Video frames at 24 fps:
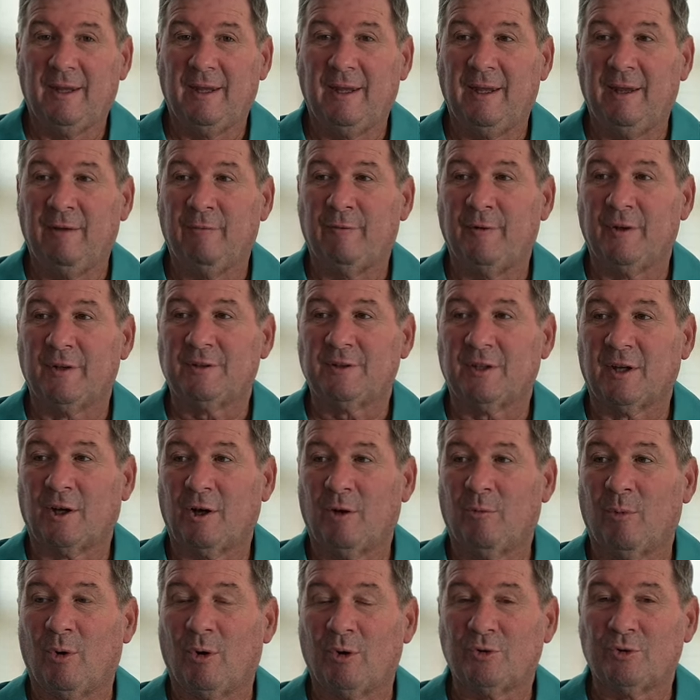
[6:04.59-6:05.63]
If it's a
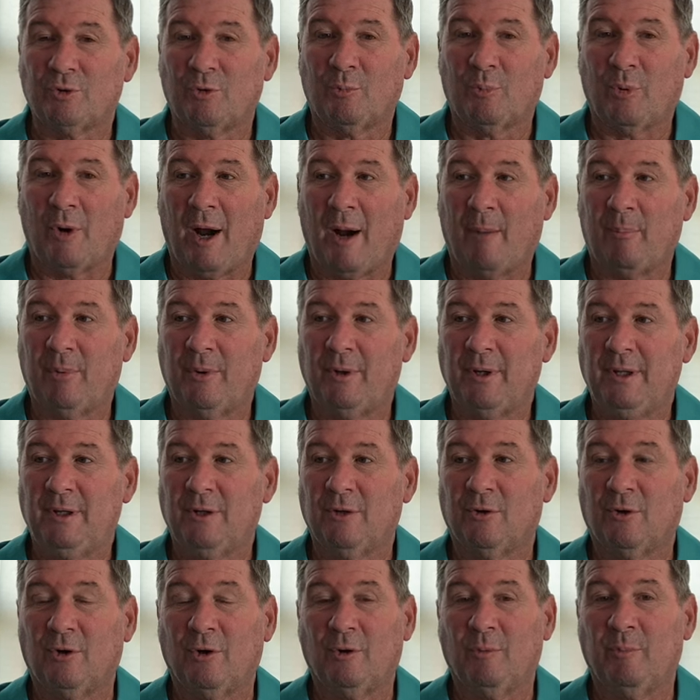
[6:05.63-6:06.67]
commercial property,
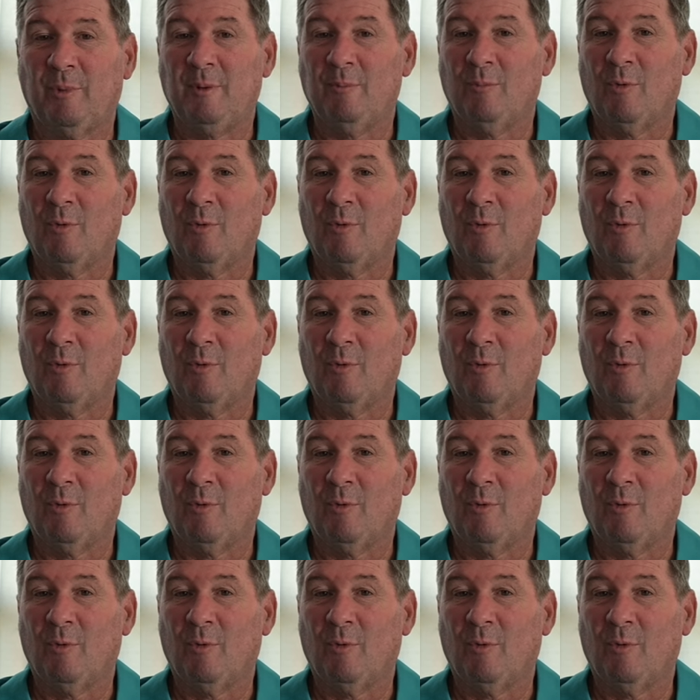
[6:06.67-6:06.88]
you're going to be